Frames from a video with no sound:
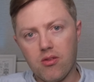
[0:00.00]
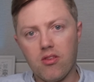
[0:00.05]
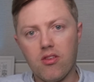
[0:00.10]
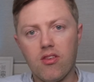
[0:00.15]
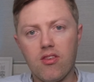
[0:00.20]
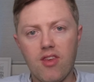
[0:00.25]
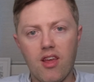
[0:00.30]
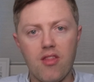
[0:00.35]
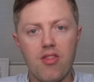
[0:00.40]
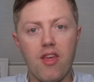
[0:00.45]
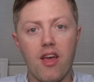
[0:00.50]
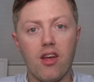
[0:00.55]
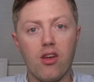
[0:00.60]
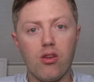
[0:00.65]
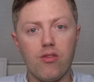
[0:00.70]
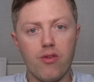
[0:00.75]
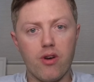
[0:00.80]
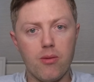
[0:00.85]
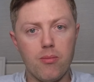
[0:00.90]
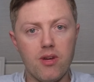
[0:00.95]
say thank
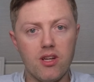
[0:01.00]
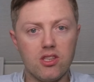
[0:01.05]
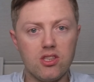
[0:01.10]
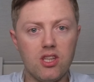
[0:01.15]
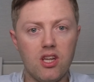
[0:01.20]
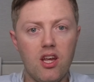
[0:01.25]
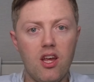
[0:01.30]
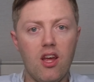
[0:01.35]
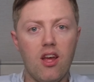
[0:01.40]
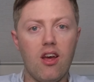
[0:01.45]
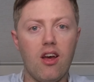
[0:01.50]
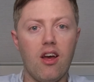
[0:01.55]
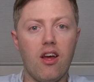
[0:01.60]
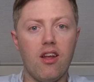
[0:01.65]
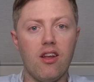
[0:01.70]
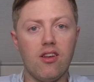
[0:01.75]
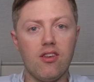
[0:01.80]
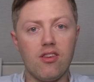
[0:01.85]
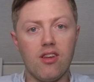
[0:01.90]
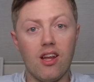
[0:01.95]
you very much,
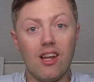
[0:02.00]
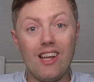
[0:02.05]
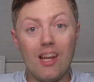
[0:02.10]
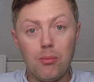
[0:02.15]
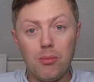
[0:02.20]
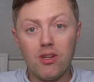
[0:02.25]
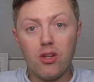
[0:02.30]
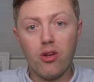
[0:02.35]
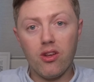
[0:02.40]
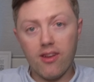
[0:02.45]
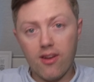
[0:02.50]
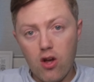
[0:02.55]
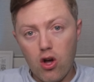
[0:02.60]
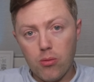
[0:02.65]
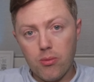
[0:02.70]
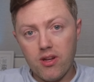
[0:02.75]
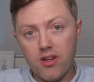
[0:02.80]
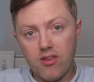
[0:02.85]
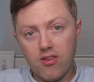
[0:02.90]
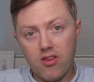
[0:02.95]
and let me know in the
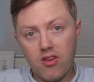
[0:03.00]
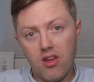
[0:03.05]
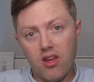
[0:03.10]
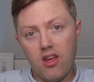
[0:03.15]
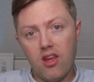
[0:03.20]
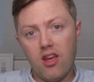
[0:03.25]
comments,